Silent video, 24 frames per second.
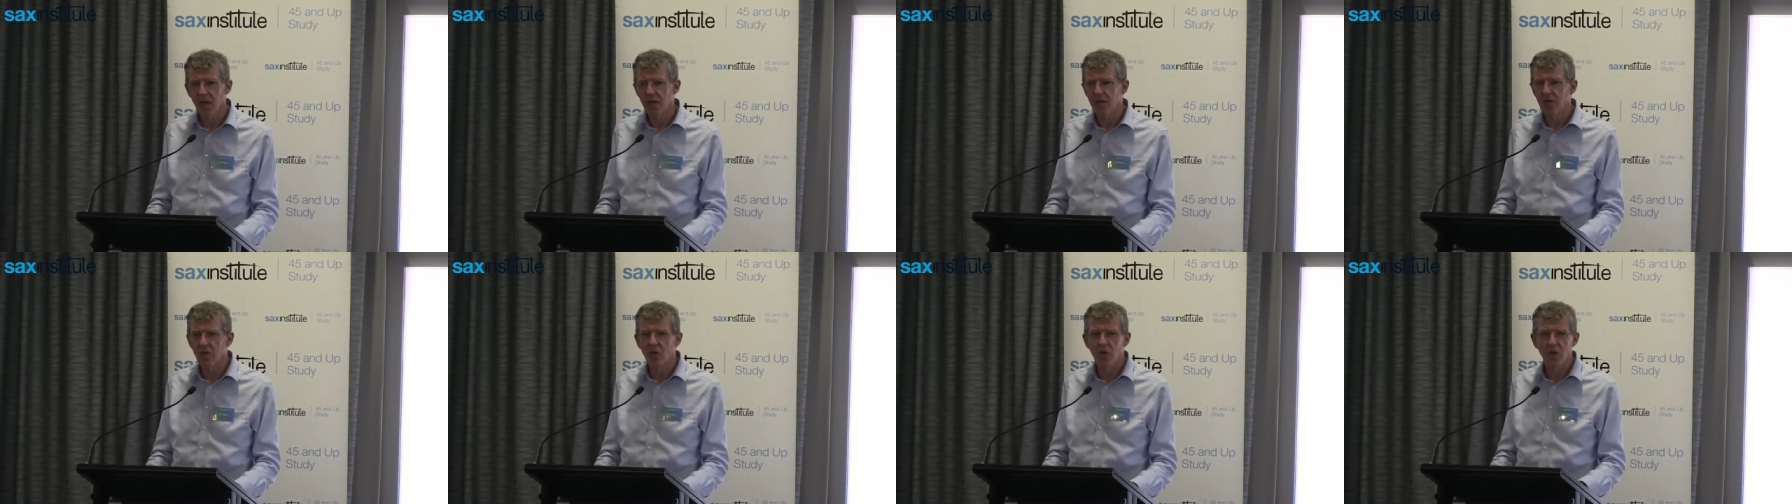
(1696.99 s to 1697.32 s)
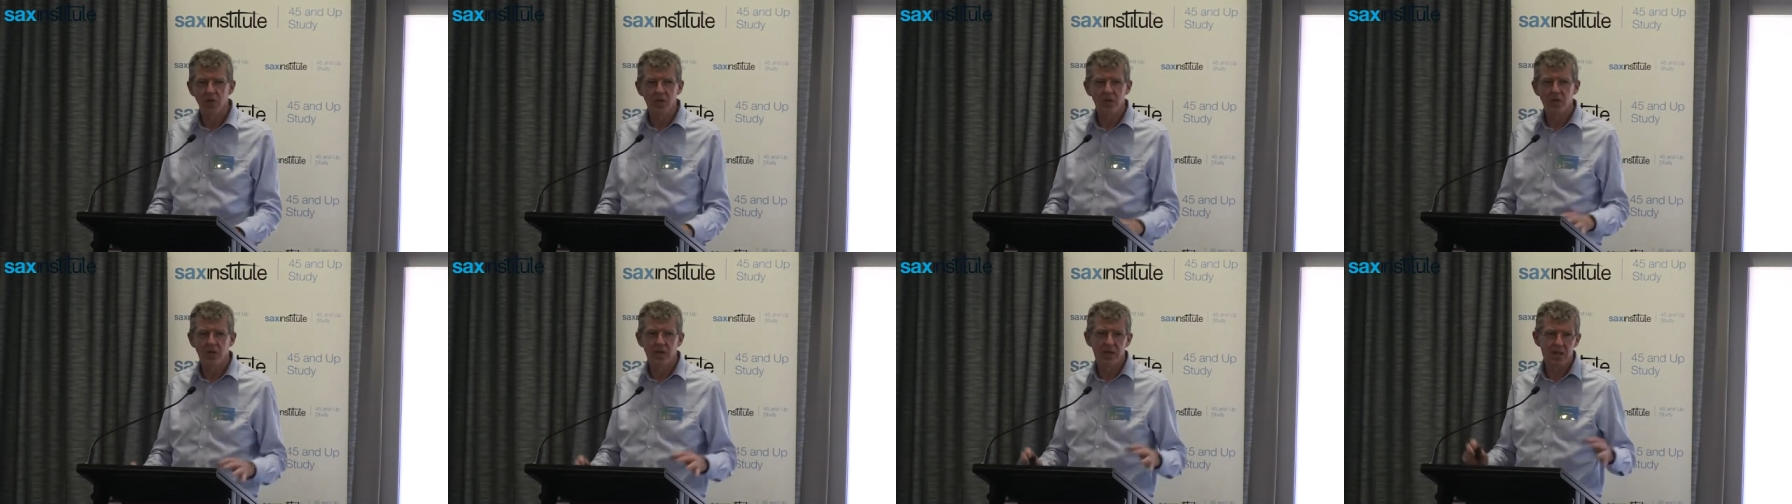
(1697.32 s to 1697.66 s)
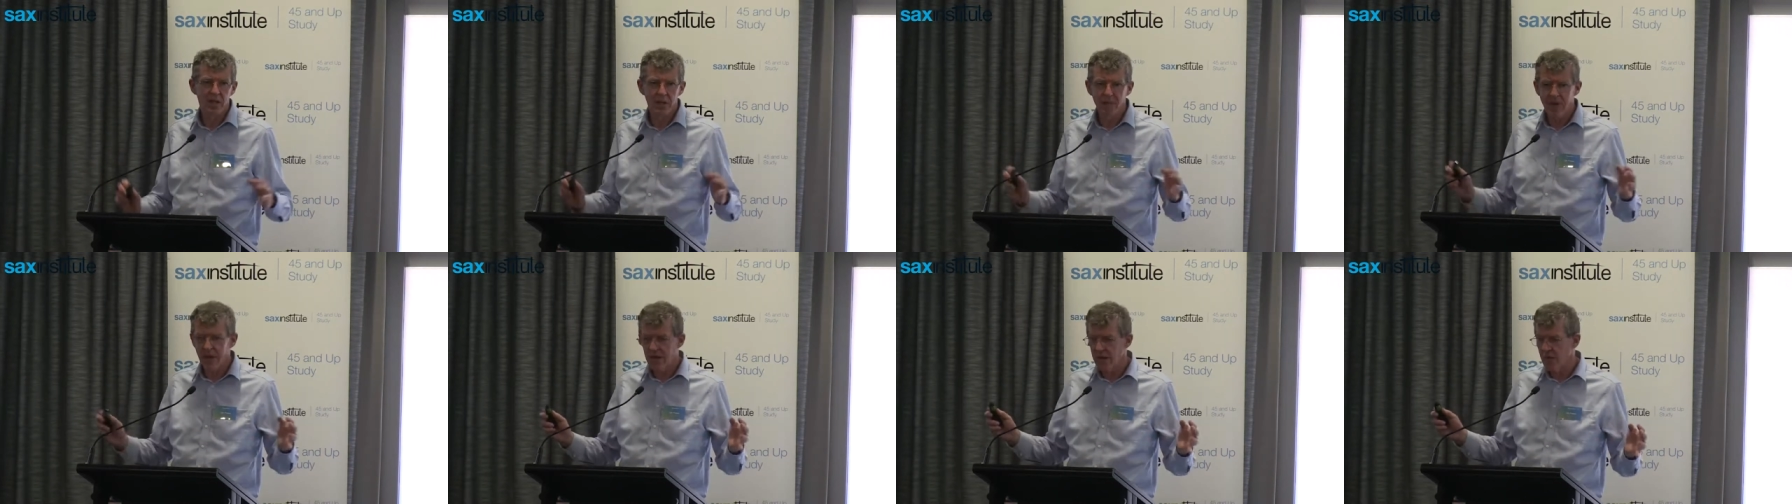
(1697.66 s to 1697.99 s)
I talked to think
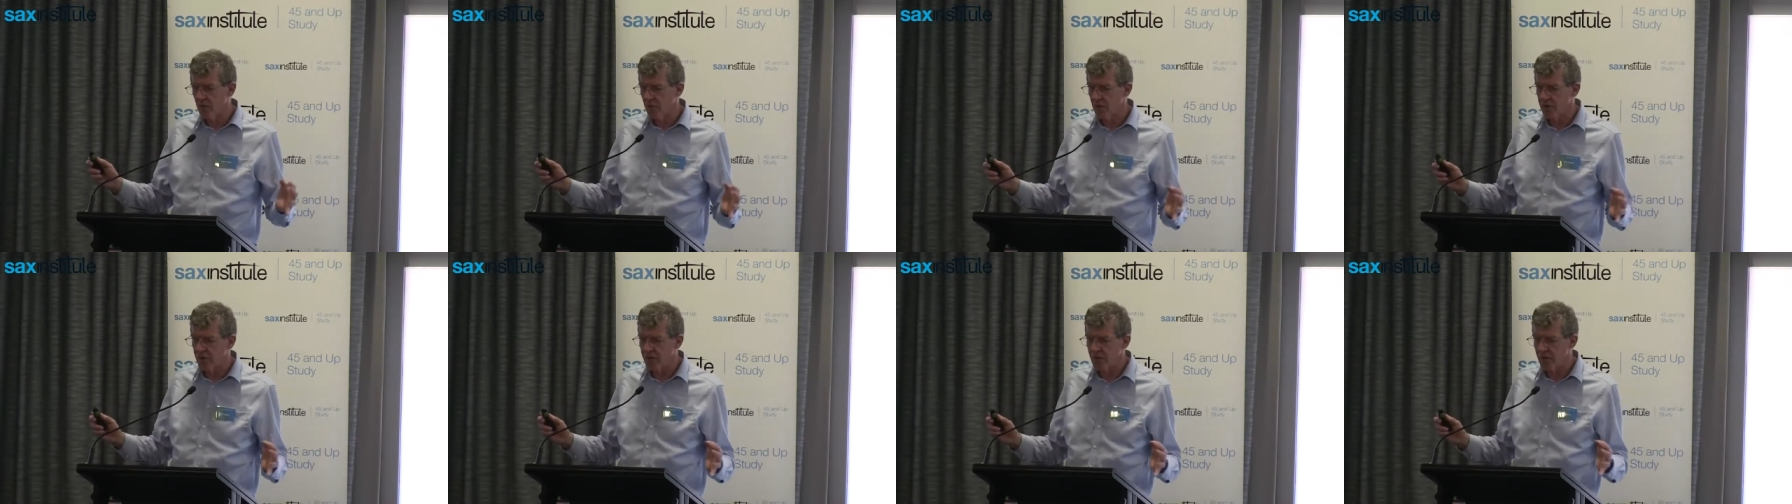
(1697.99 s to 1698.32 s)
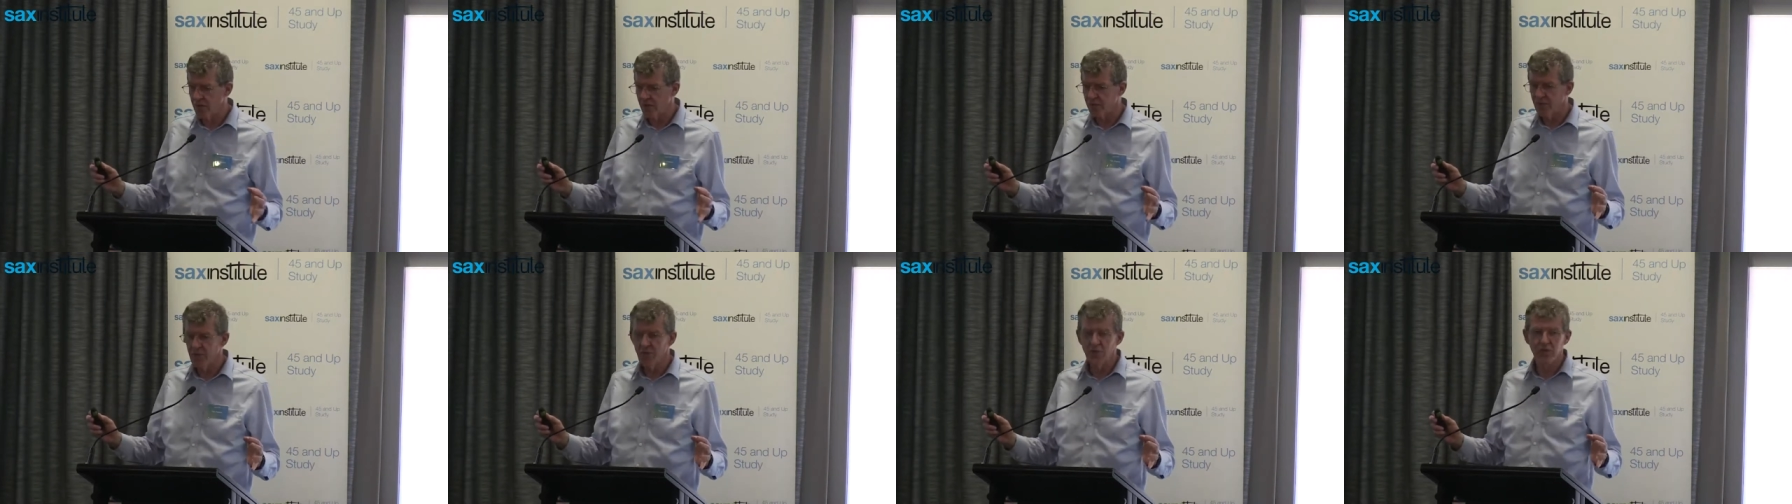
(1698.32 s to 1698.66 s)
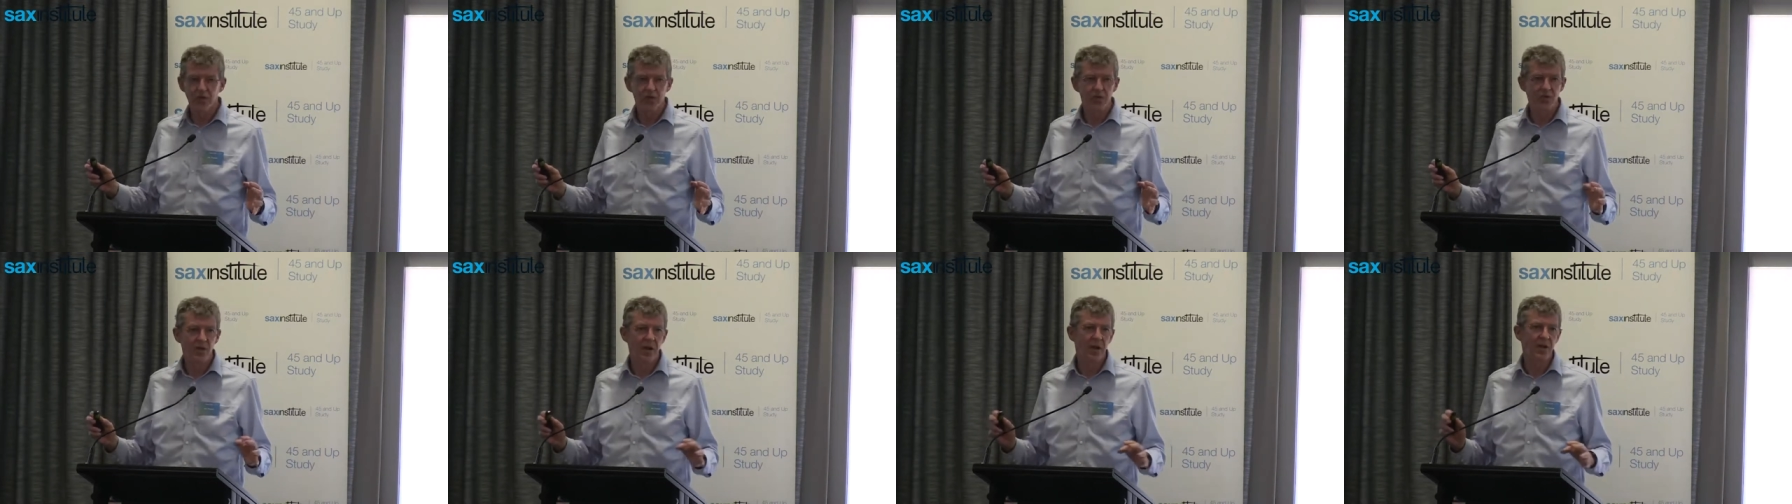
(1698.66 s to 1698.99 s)
the Medical Research
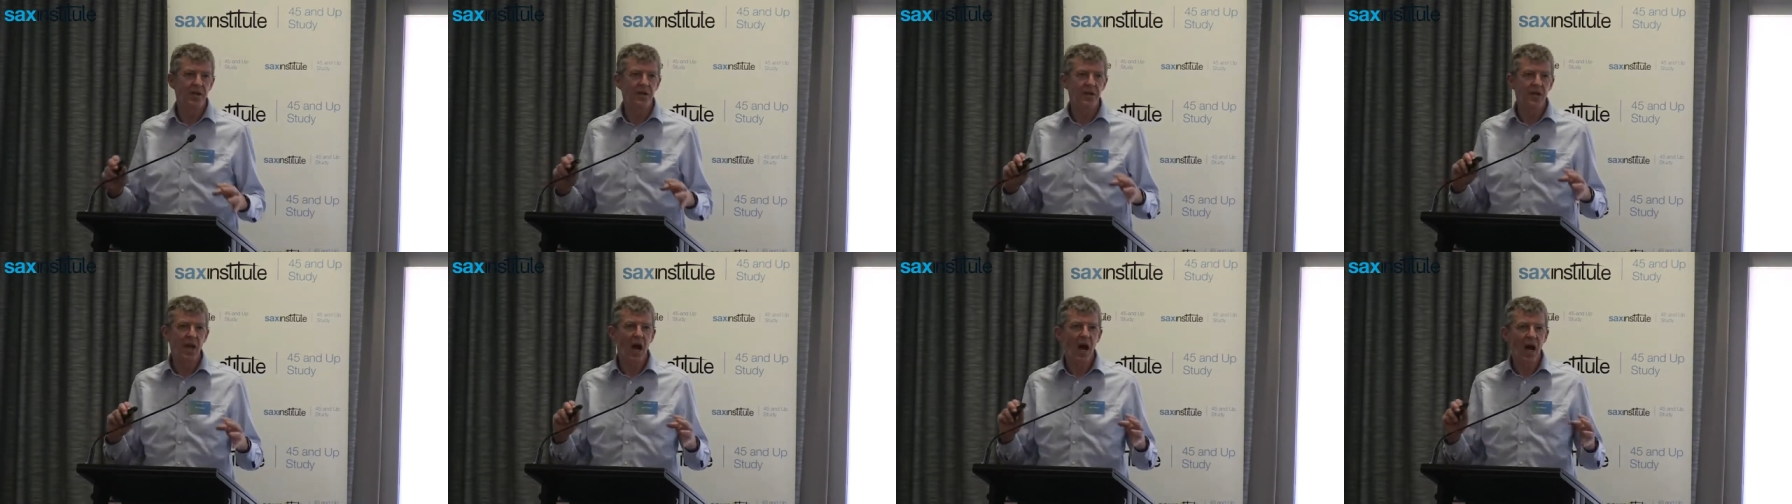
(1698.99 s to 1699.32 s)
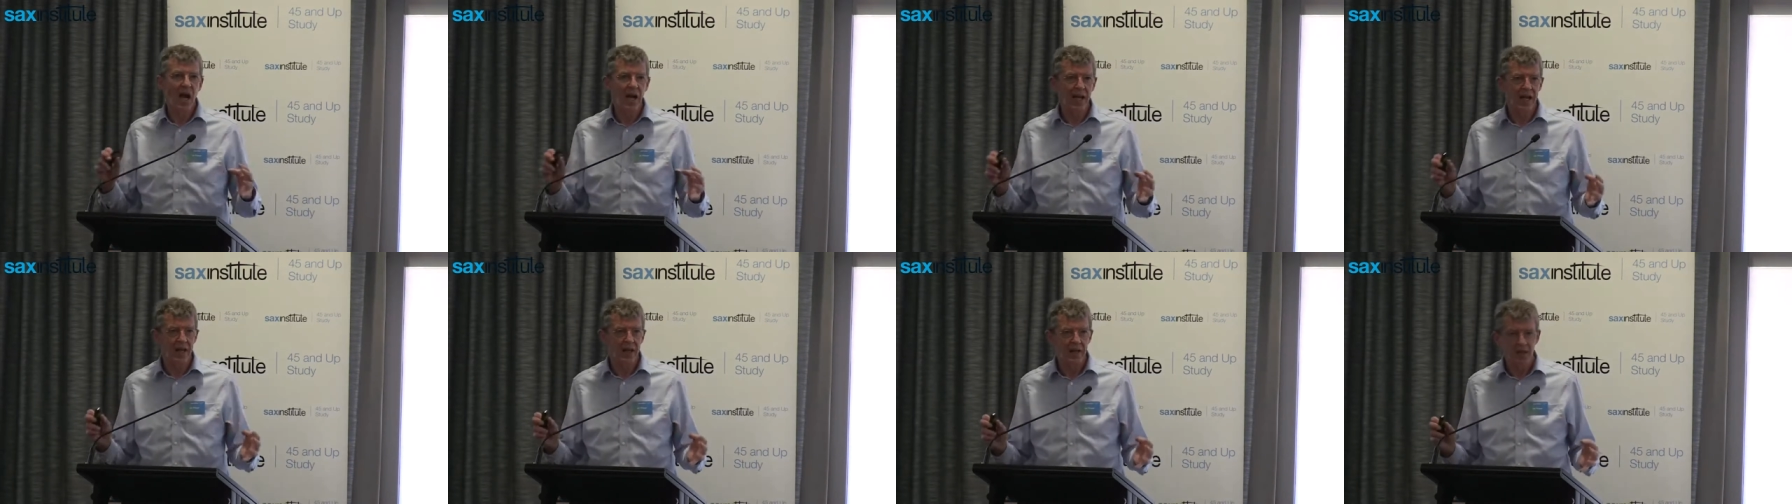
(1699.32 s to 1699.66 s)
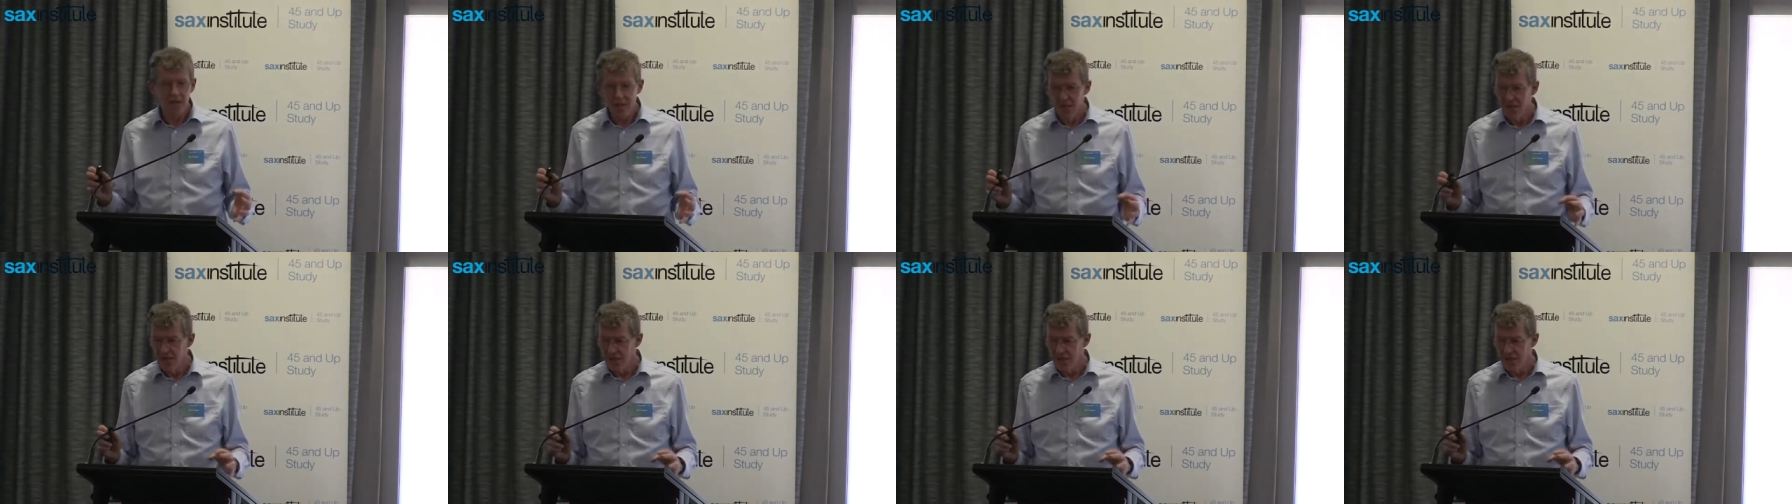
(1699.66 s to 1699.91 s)
Future Fund died